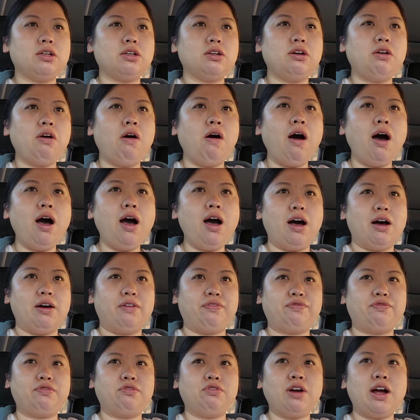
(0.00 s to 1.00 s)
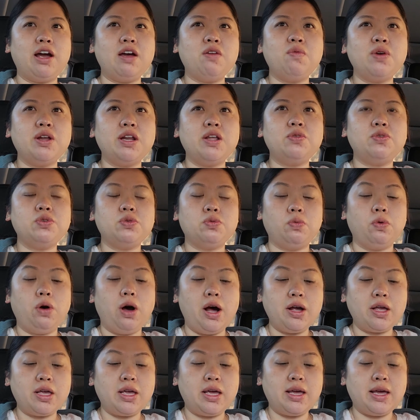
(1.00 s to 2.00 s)
coughed right when he was
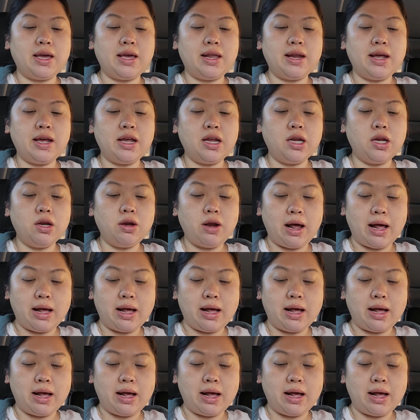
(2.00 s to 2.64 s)
walking and I